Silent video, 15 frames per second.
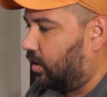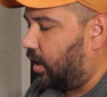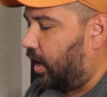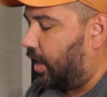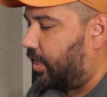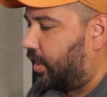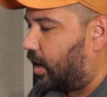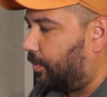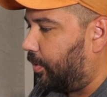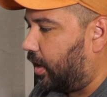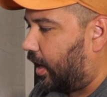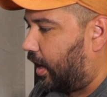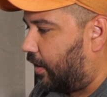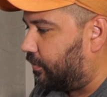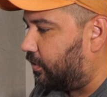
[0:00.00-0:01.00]
and then I'm
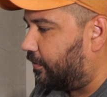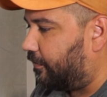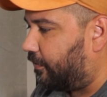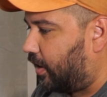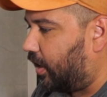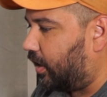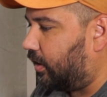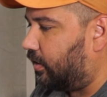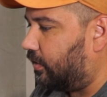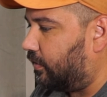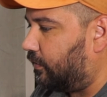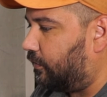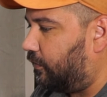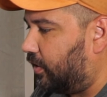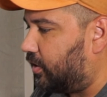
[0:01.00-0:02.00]
gonna have to find
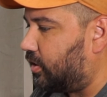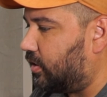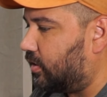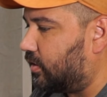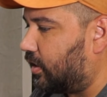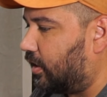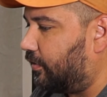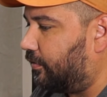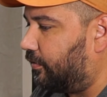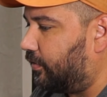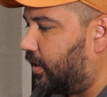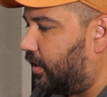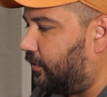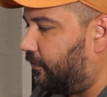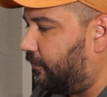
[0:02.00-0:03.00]
fishing stuff
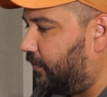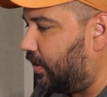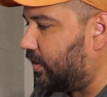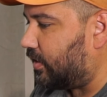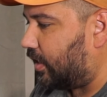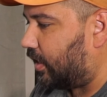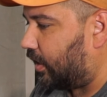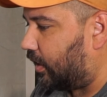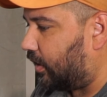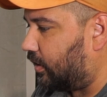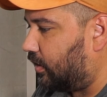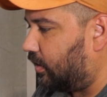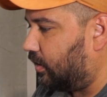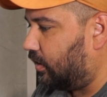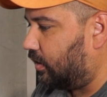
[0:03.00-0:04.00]
that fits in it,
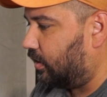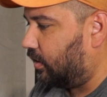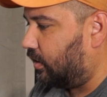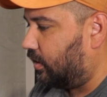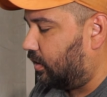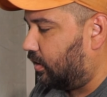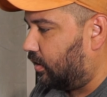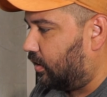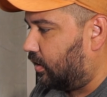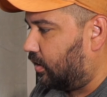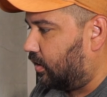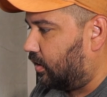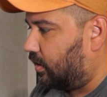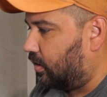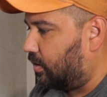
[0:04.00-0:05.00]

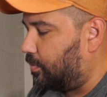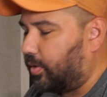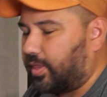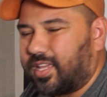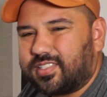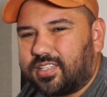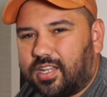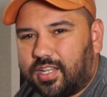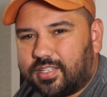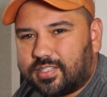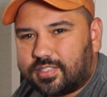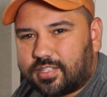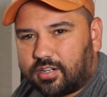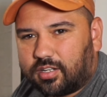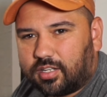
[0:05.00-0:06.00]
but that's not
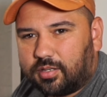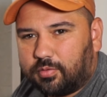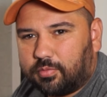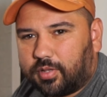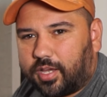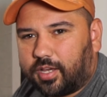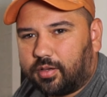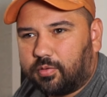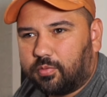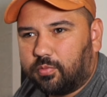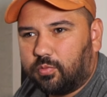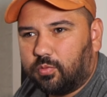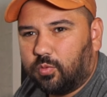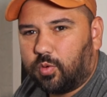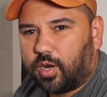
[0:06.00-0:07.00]
necessarily like
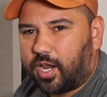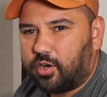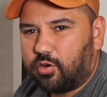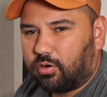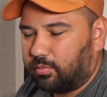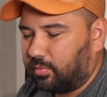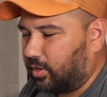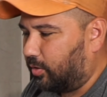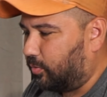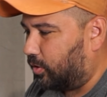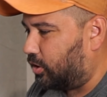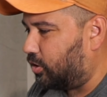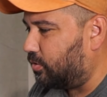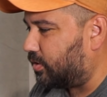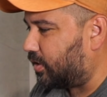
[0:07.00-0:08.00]
what I normally
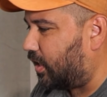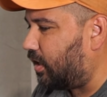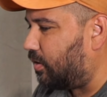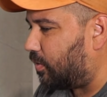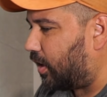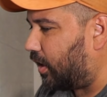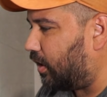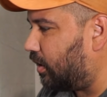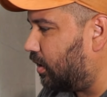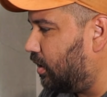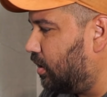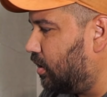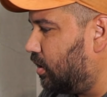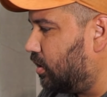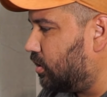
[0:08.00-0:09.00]
would use anyway.
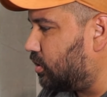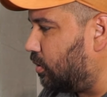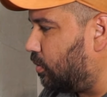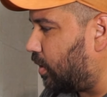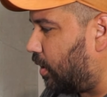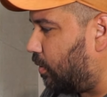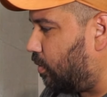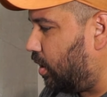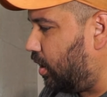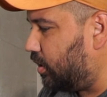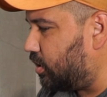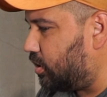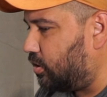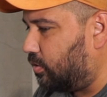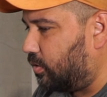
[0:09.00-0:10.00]
So what I wanted
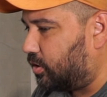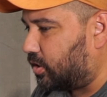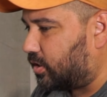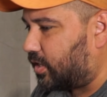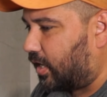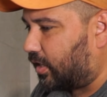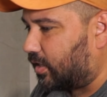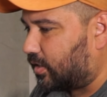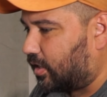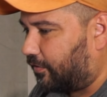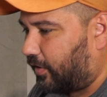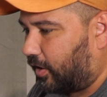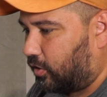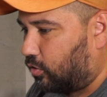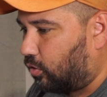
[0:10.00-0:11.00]
to do is just take the
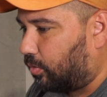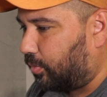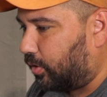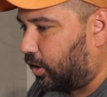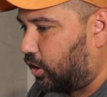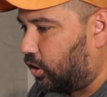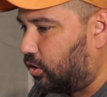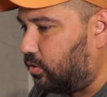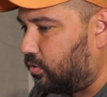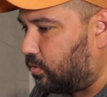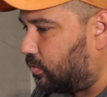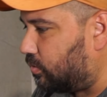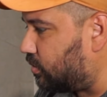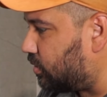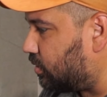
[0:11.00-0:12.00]
stuff I normally
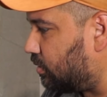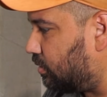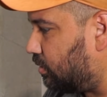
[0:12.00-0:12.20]
use